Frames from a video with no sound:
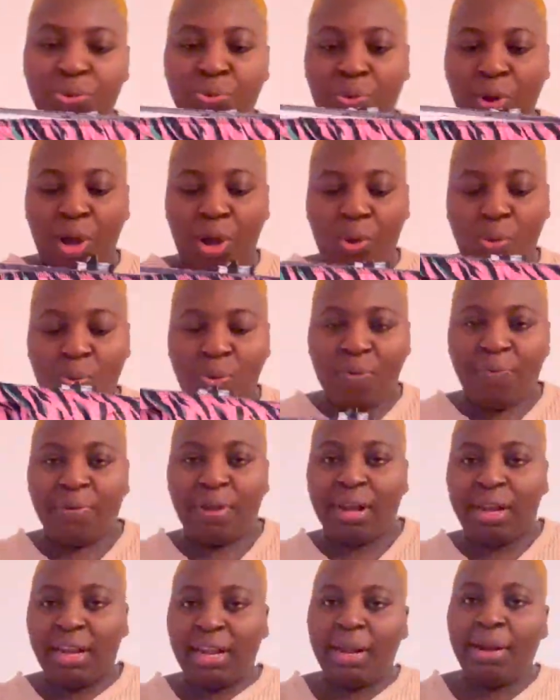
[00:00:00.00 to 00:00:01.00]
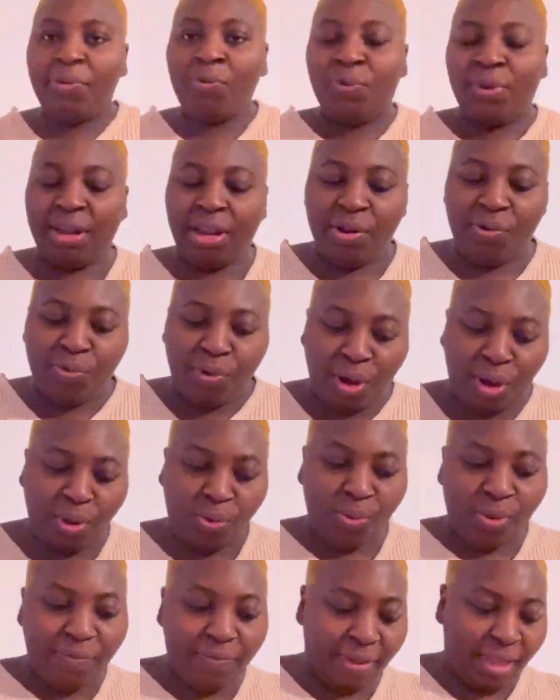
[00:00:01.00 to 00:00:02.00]
rock with it. Really rock
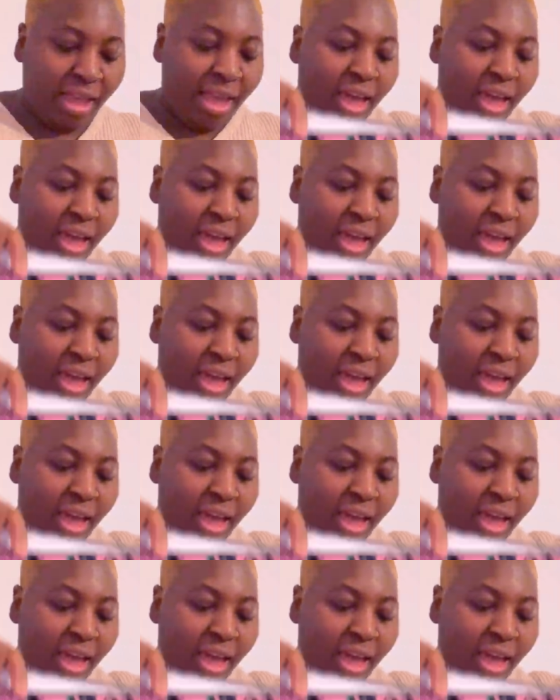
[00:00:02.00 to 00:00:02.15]
with it.